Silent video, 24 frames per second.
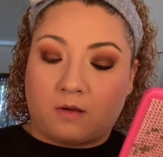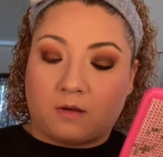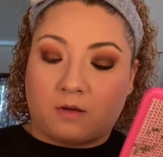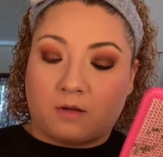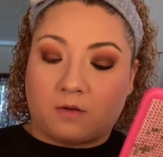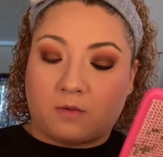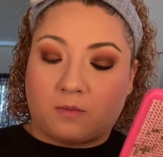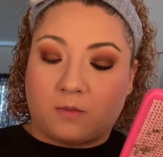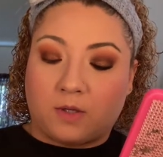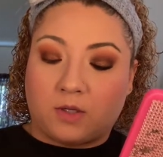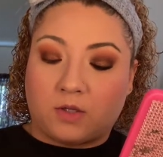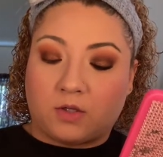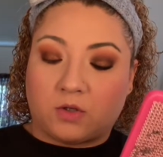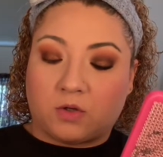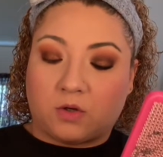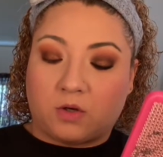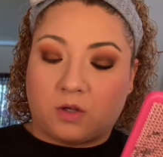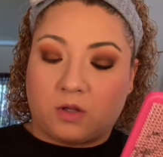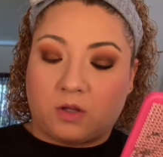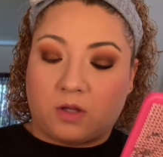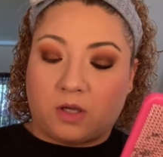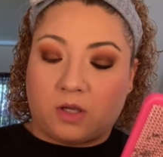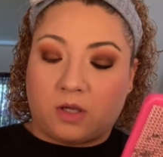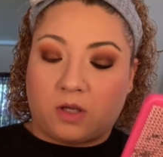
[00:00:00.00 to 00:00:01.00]
Make
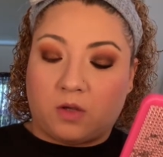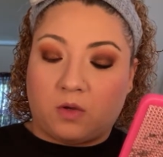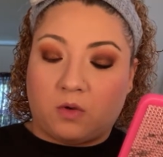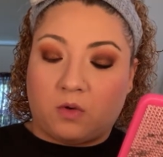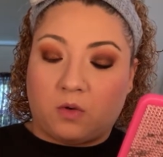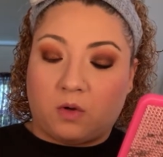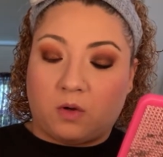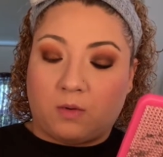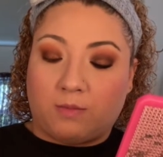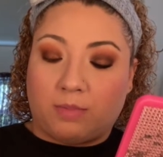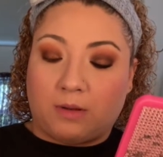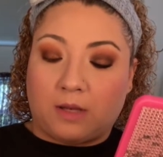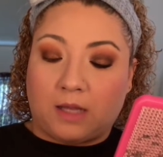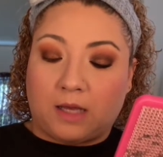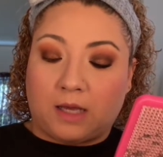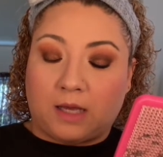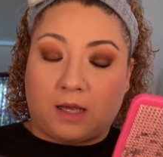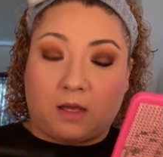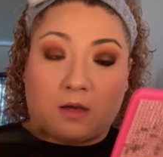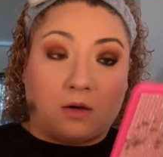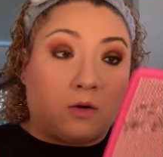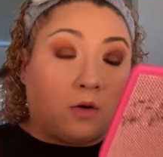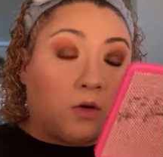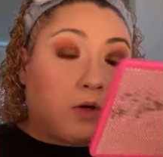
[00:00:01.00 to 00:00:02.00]
sure that you apply
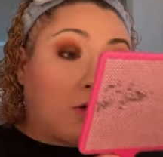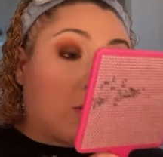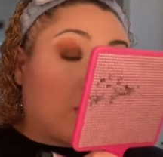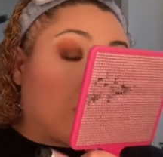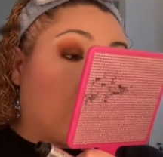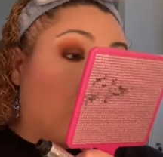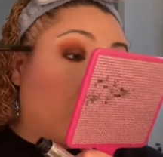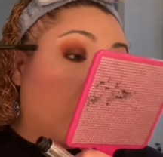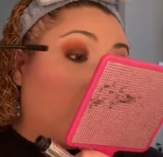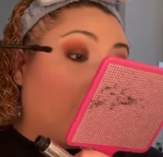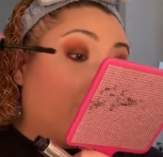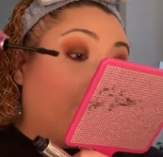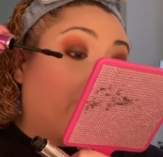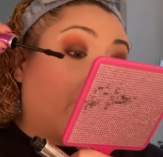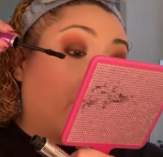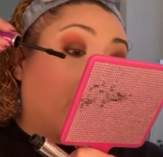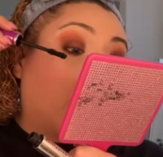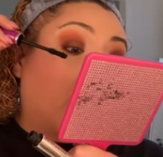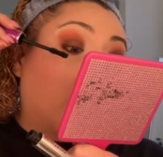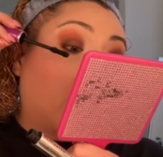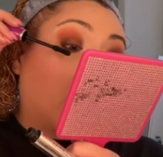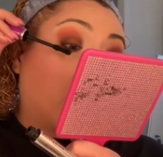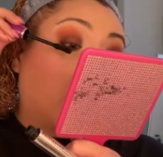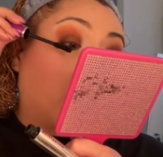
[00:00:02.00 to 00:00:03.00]
a good coat
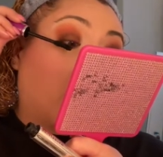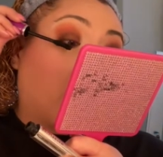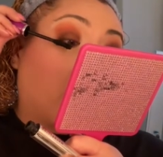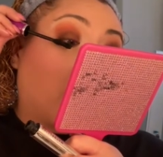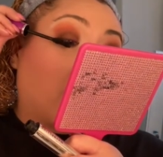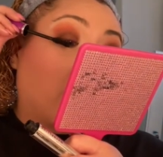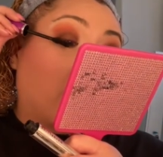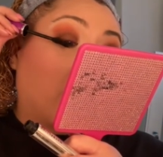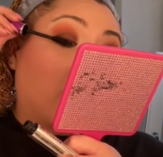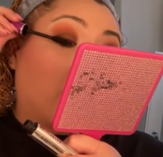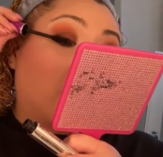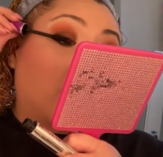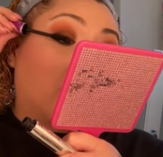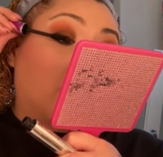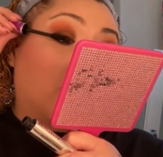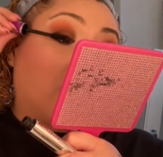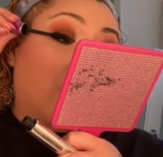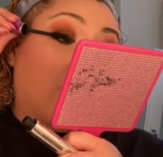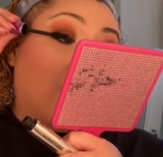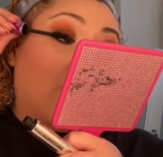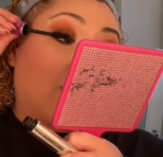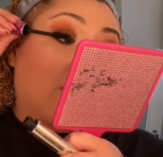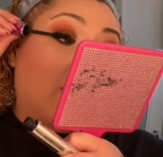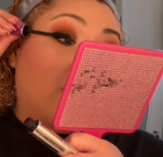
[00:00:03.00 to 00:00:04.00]
on your
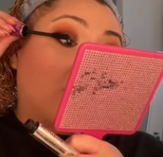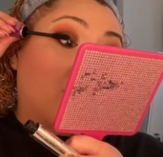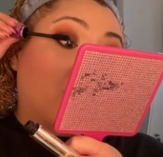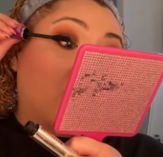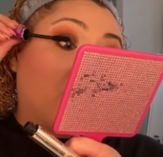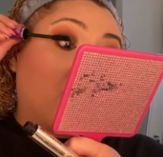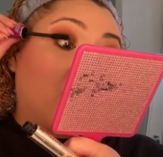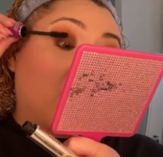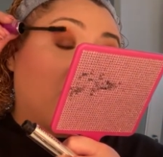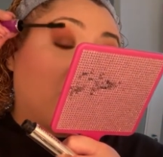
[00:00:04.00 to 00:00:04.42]
top lashes